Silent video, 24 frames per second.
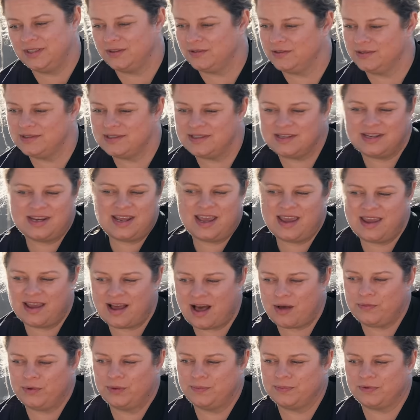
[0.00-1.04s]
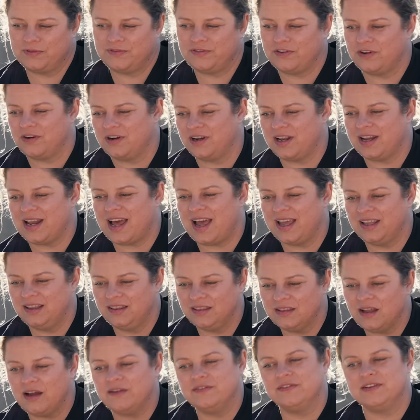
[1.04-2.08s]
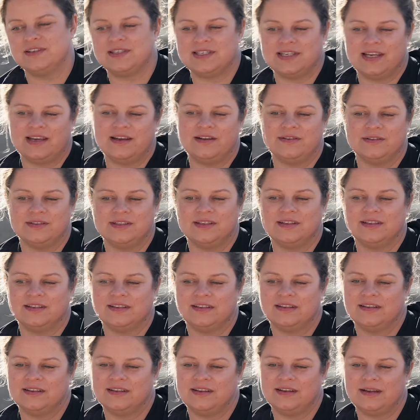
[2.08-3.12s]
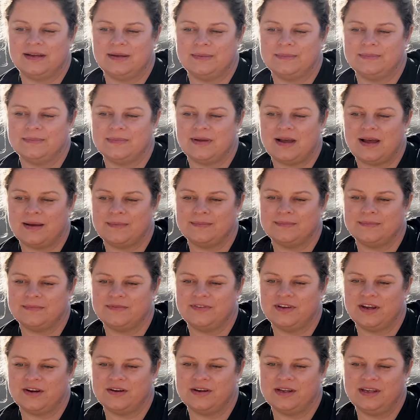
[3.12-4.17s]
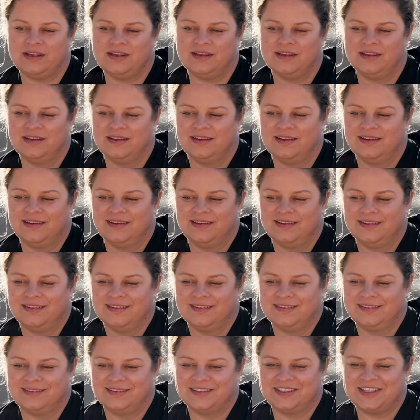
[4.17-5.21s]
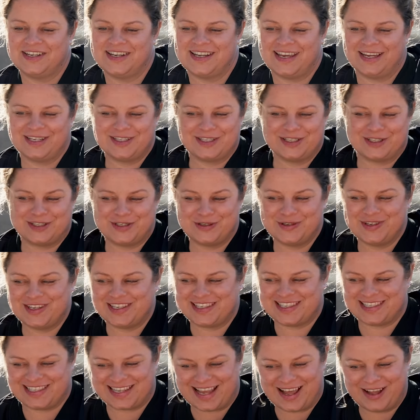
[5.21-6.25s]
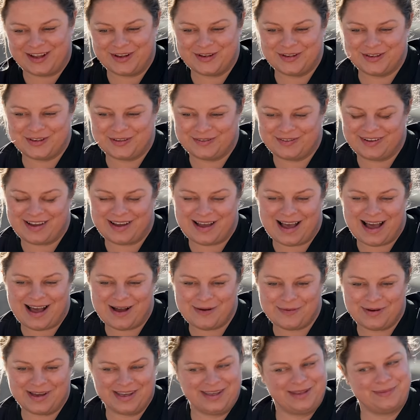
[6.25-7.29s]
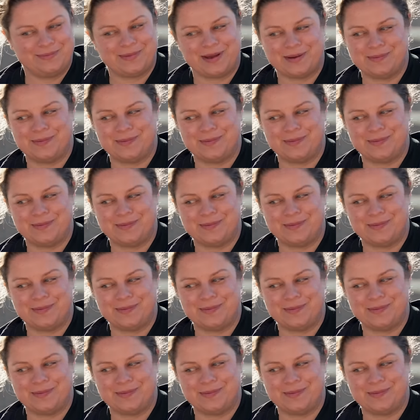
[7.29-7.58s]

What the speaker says: know, today I would prefer that. I love the sound. I'm very connected to the sound of how I hit my